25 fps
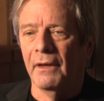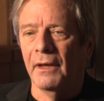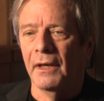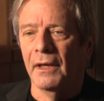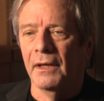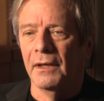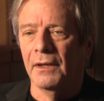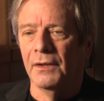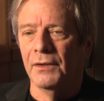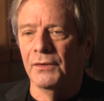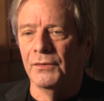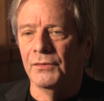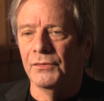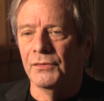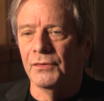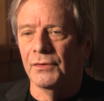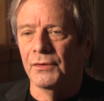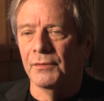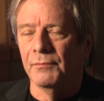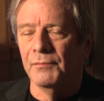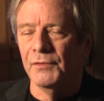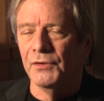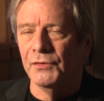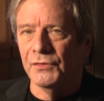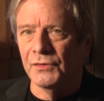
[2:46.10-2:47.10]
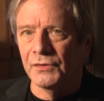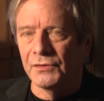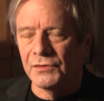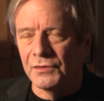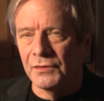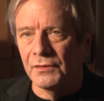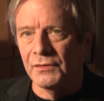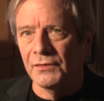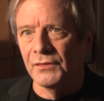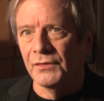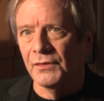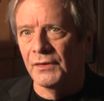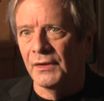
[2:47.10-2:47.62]
as uh,
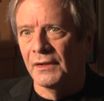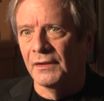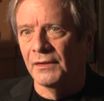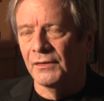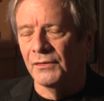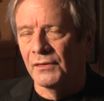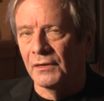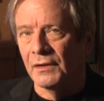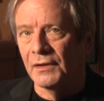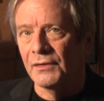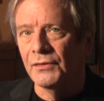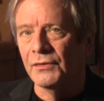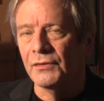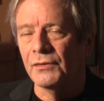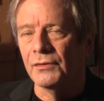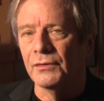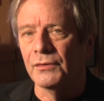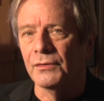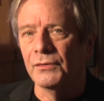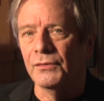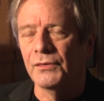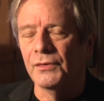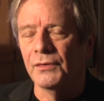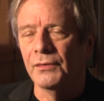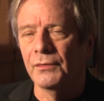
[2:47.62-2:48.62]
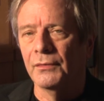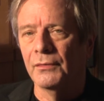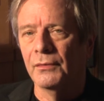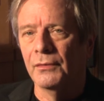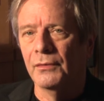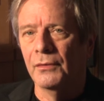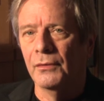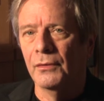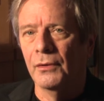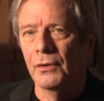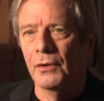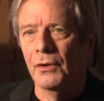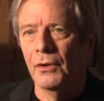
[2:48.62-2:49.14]
musicians and as listeners,
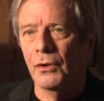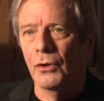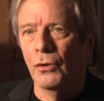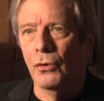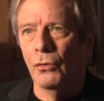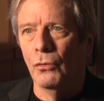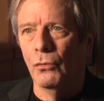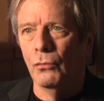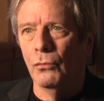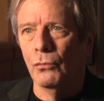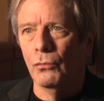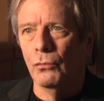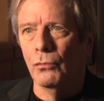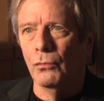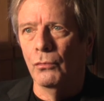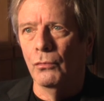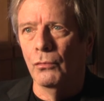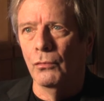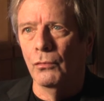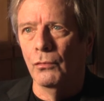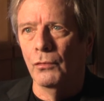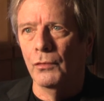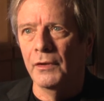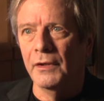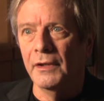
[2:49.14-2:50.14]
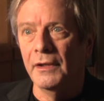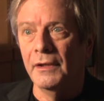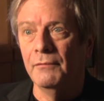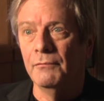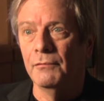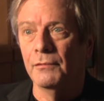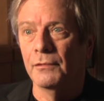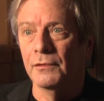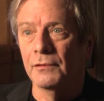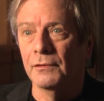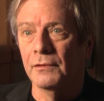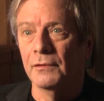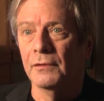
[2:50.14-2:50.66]
we
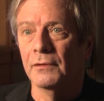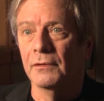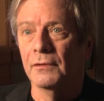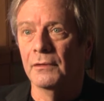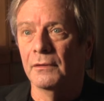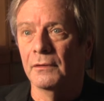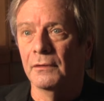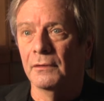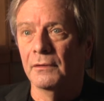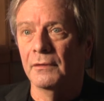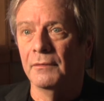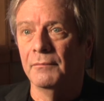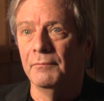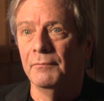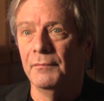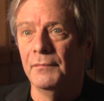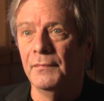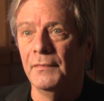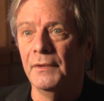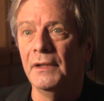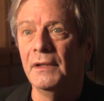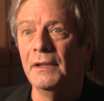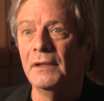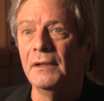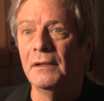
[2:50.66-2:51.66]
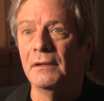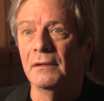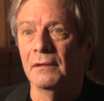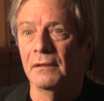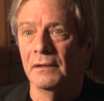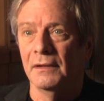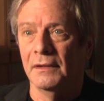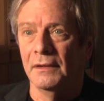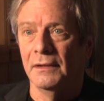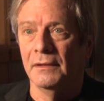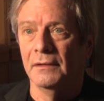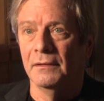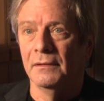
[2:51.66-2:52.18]
were
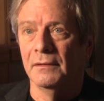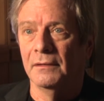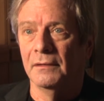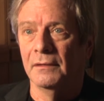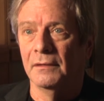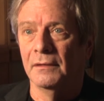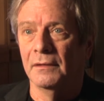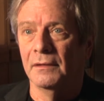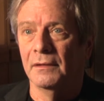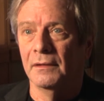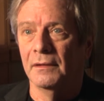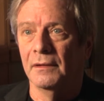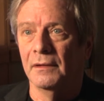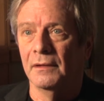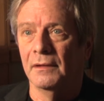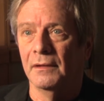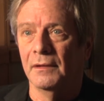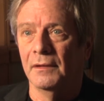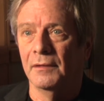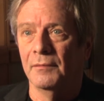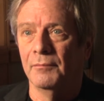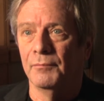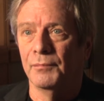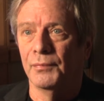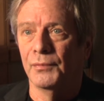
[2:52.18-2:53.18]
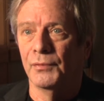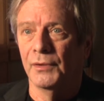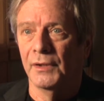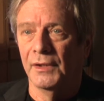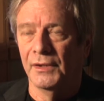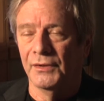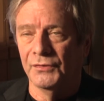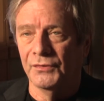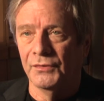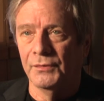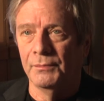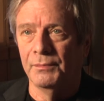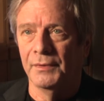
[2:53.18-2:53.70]
immediately
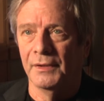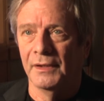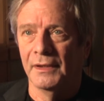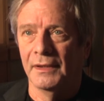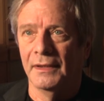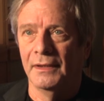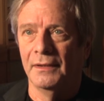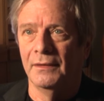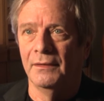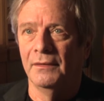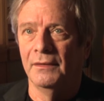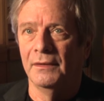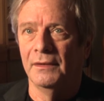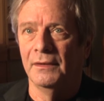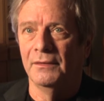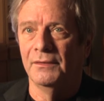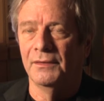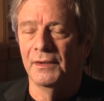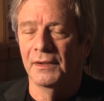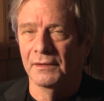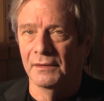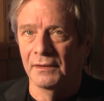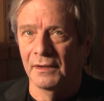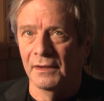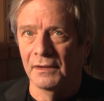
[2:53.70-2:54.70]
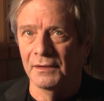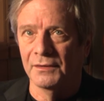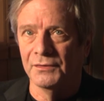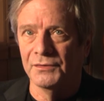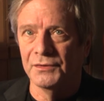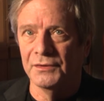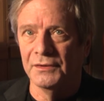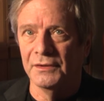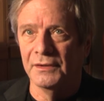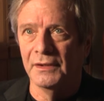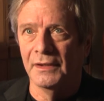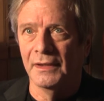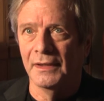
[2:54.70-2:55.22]
impressed by the
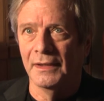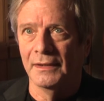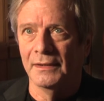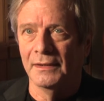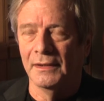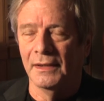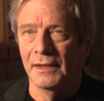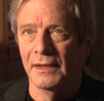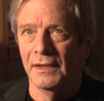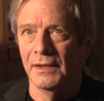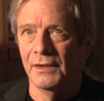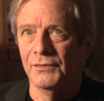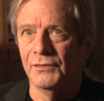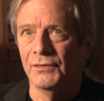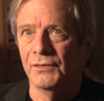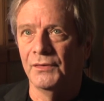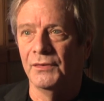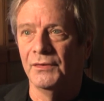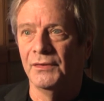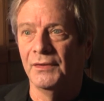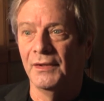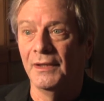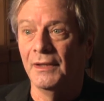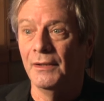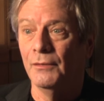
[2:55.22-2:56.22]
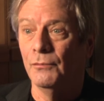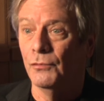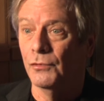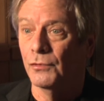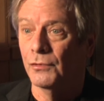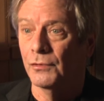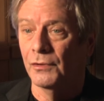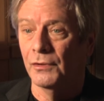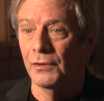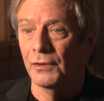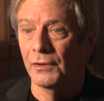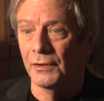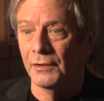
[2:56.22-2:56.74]
technology, and as the day
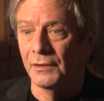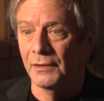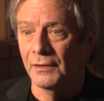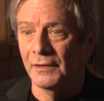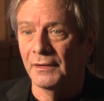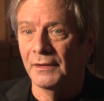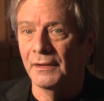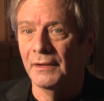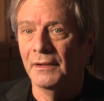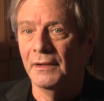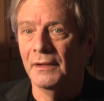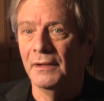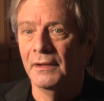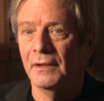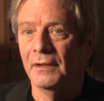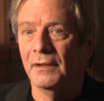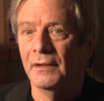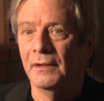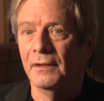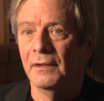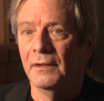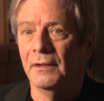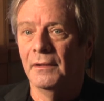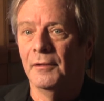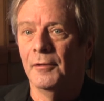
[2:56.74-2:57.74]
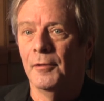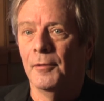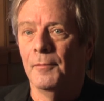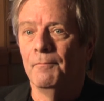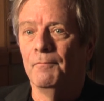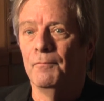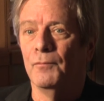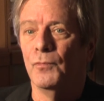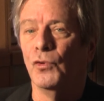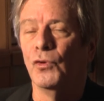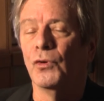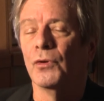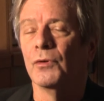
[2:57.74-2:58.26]
wore on,
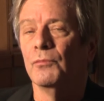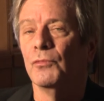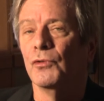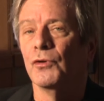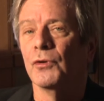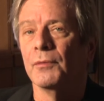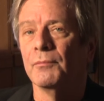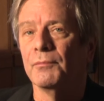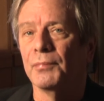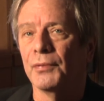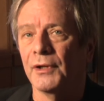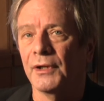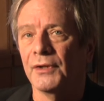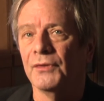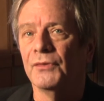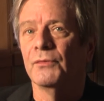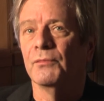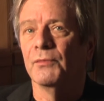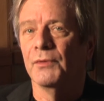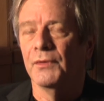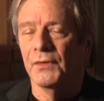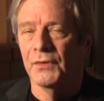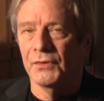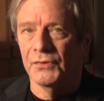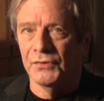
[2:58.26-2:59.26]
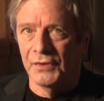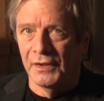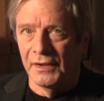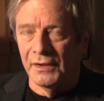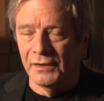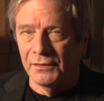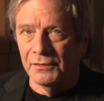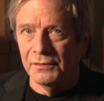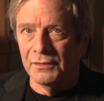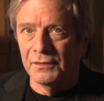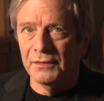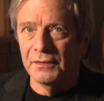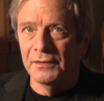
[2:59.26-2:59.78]
more and more impressed with the
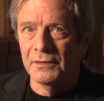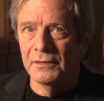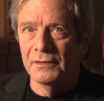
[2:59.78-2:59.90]
sound